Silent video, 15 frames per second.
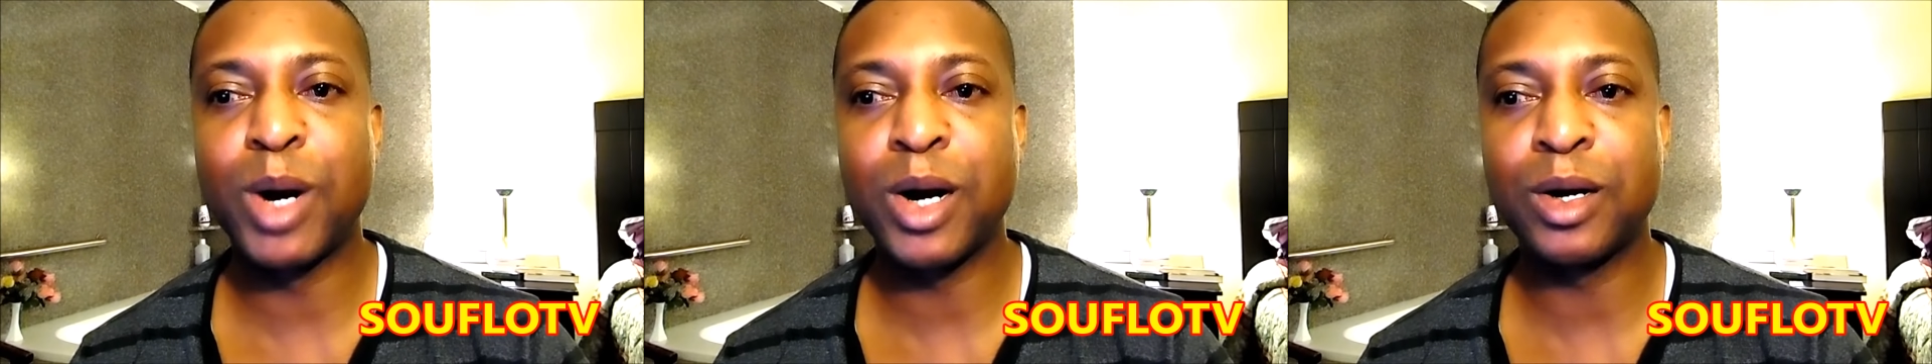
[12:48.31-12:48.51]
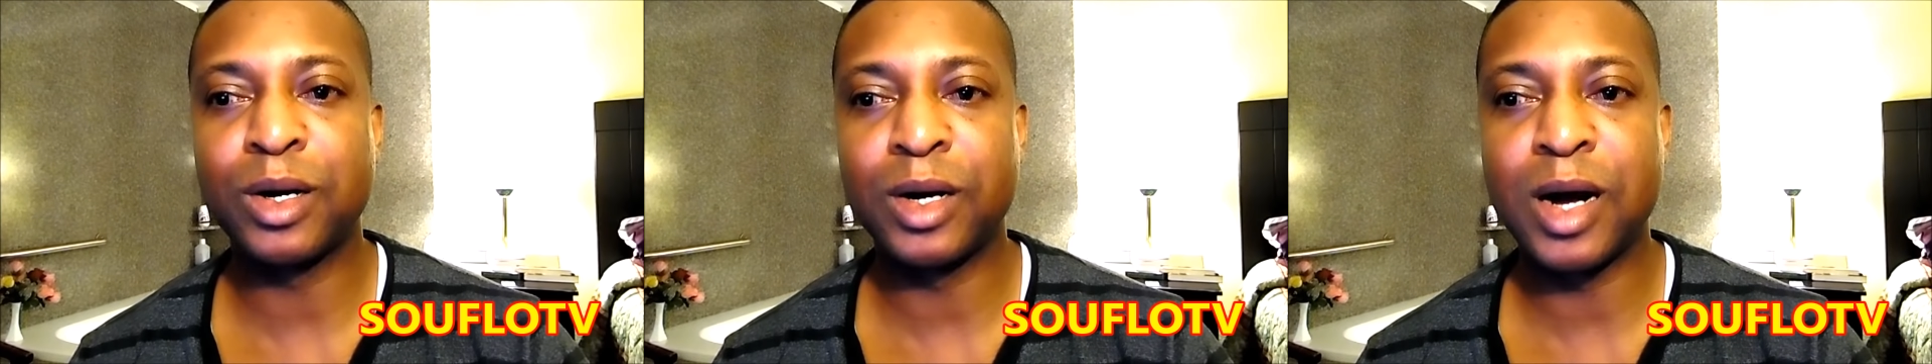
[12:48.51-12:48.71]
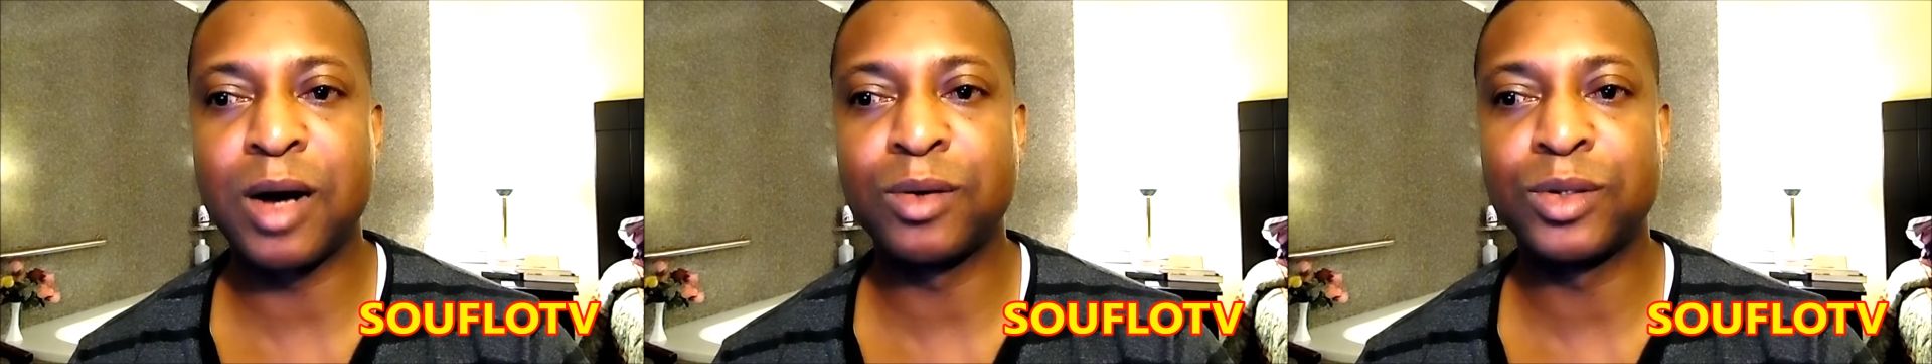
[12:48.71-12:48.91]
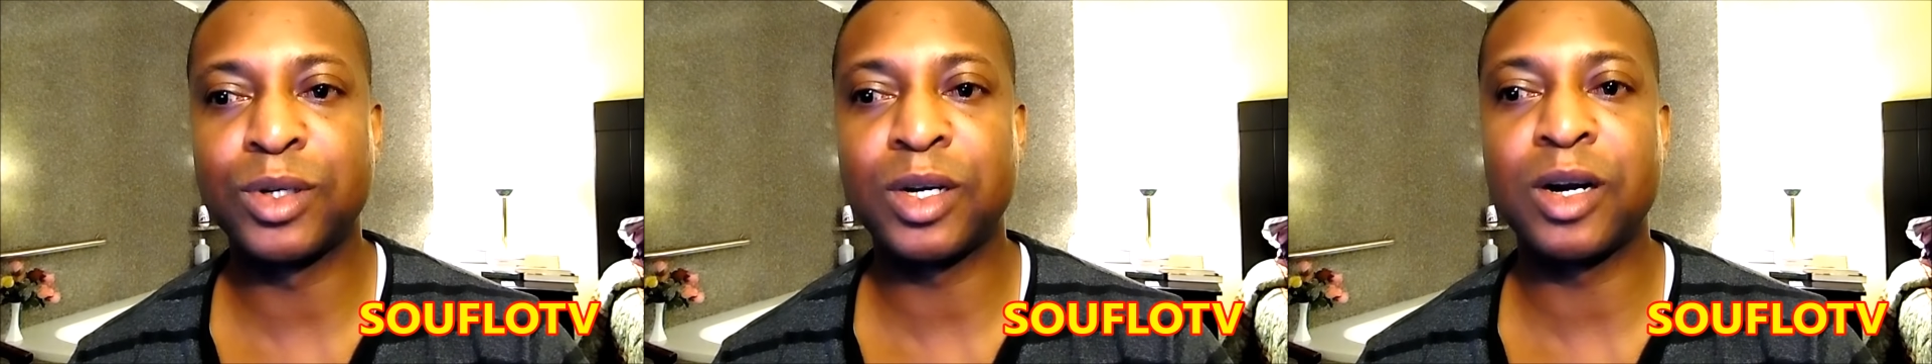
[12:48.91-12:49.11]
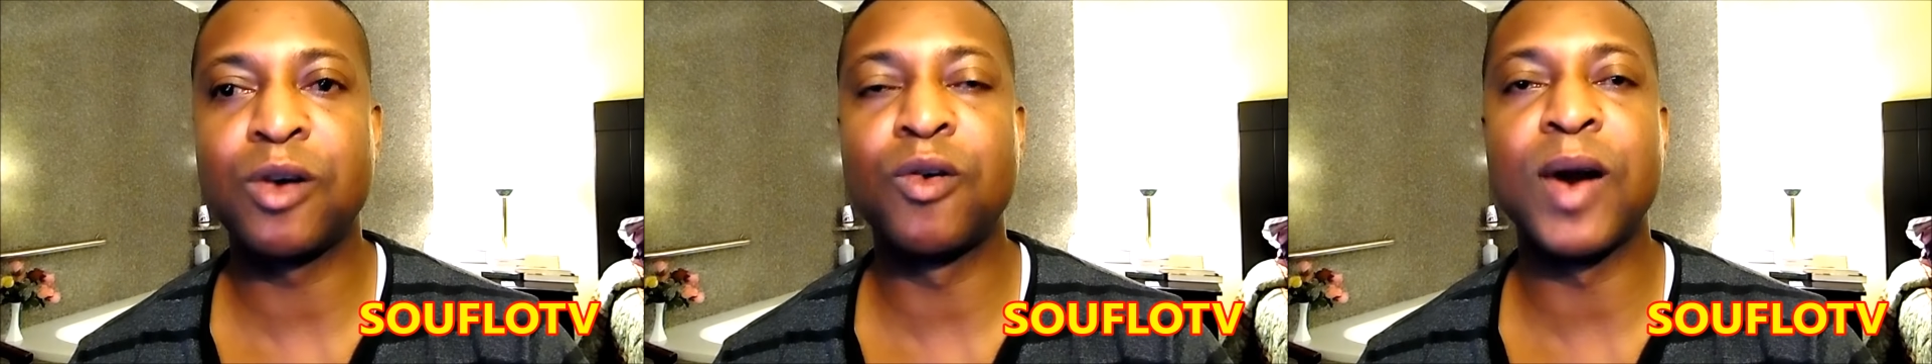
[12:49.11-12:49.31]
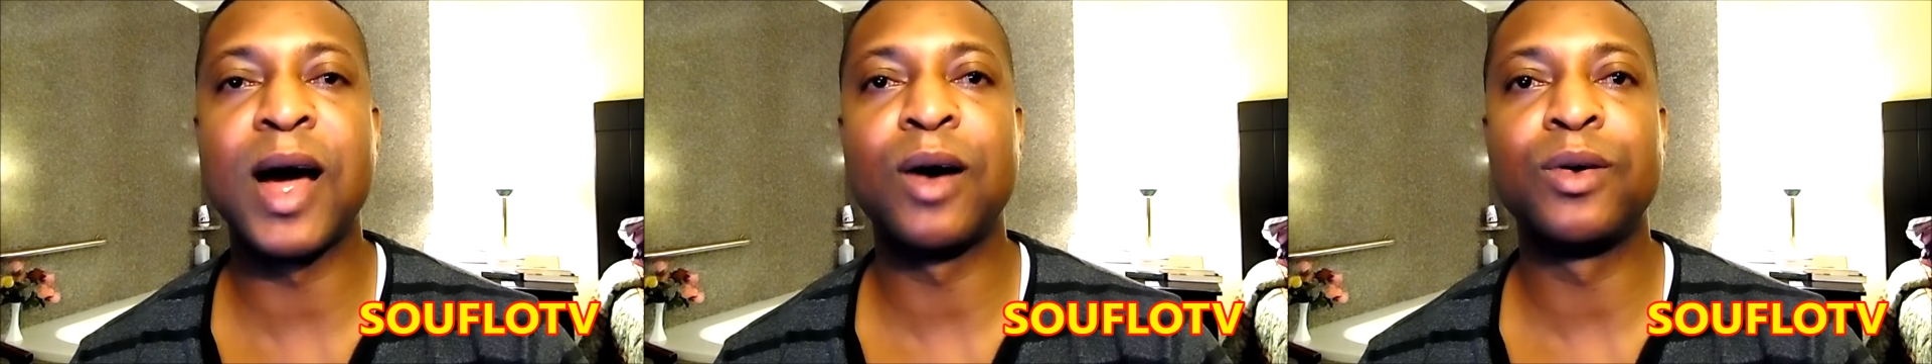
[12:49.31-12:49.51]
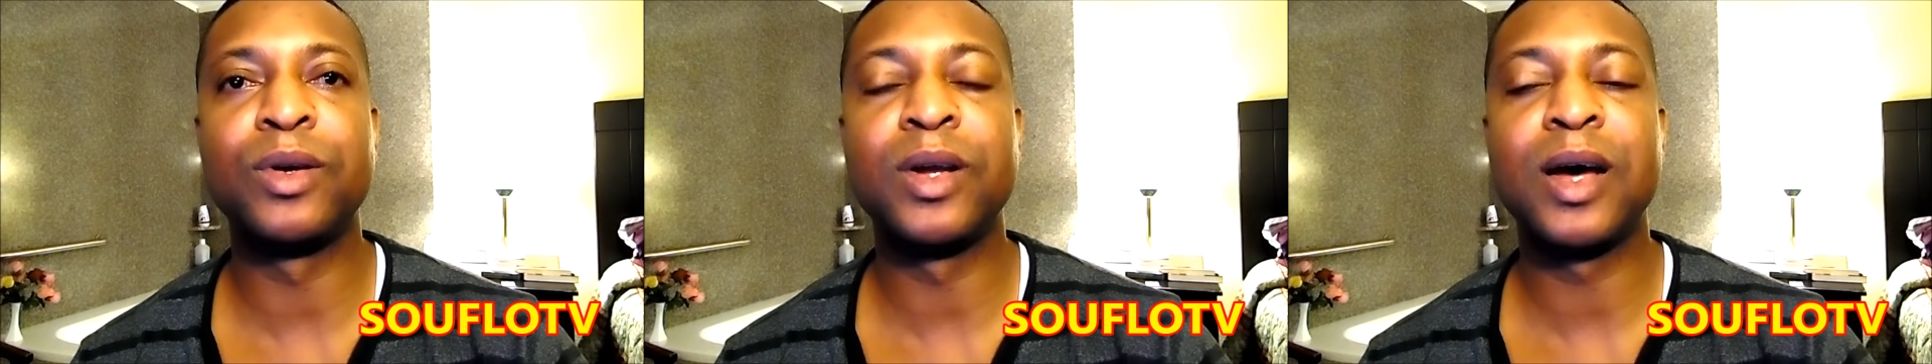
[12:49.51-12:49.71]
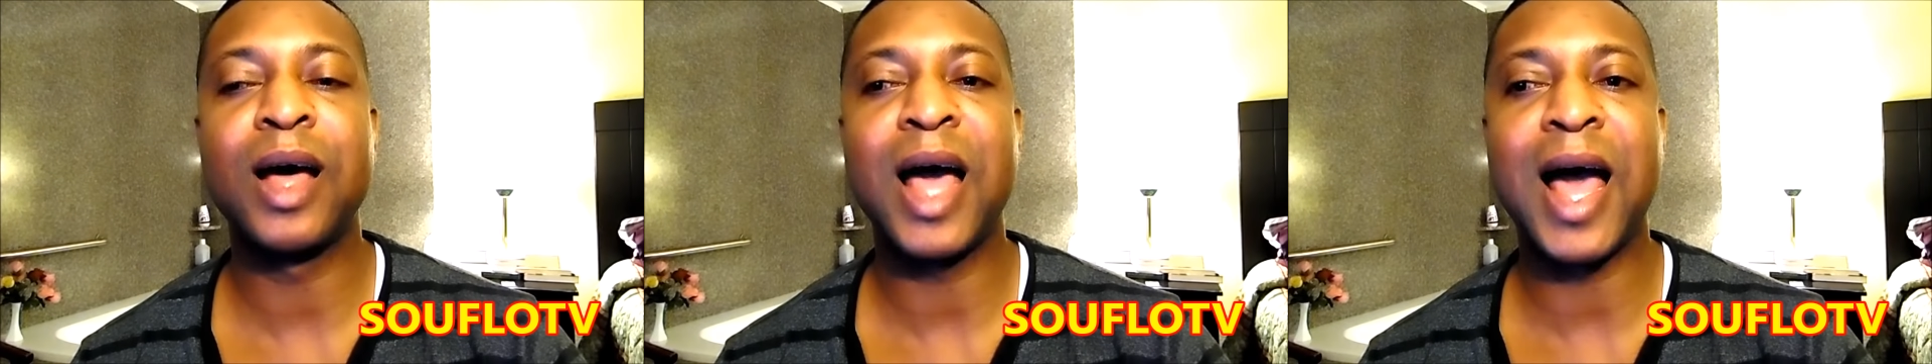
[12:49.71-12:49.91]
burnt down to the
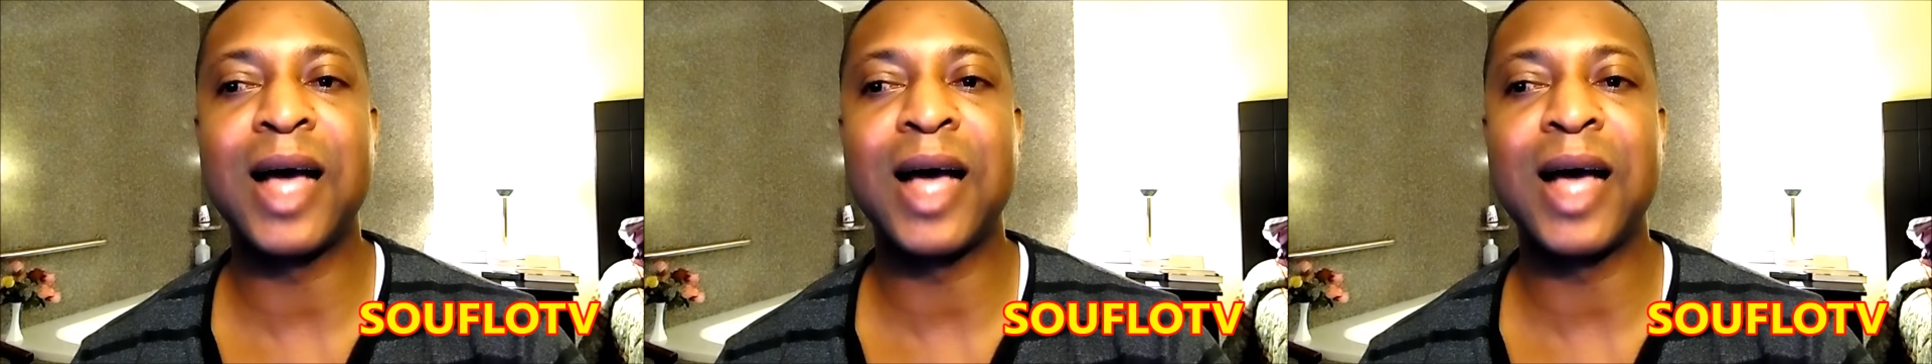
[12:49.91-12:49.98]
ground,